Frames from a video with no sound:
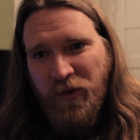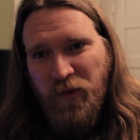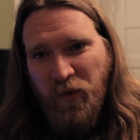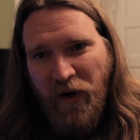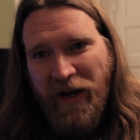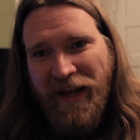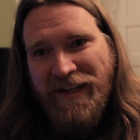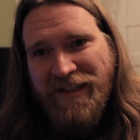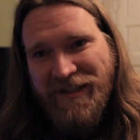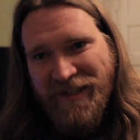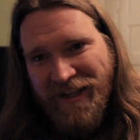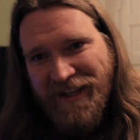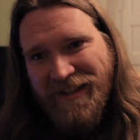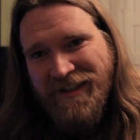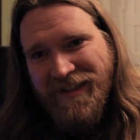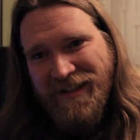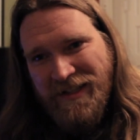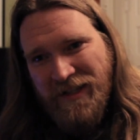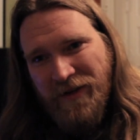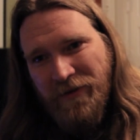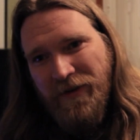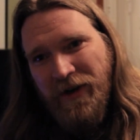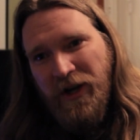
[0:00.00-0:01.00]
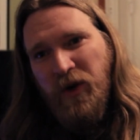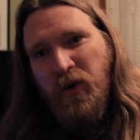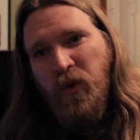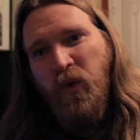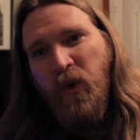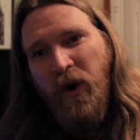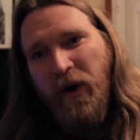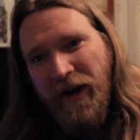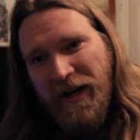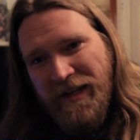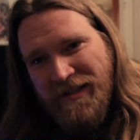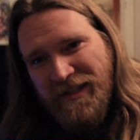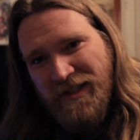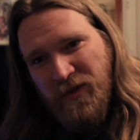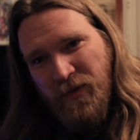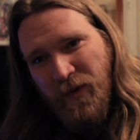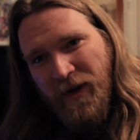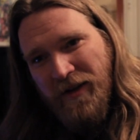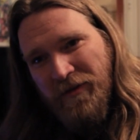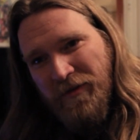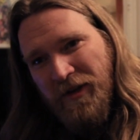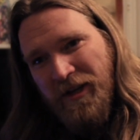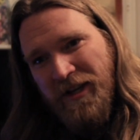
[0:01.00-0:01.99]
racist. This is a very racist
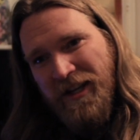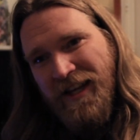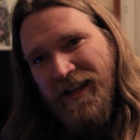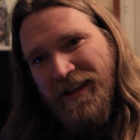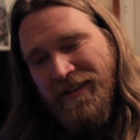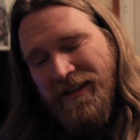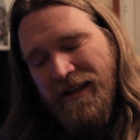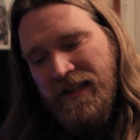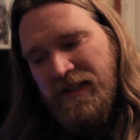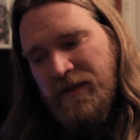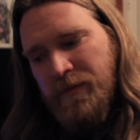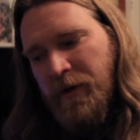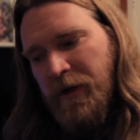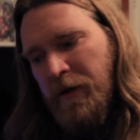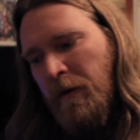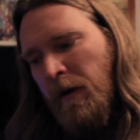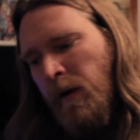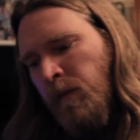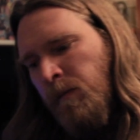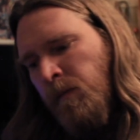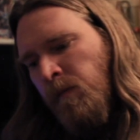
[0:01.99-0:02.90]
way of looking at things. But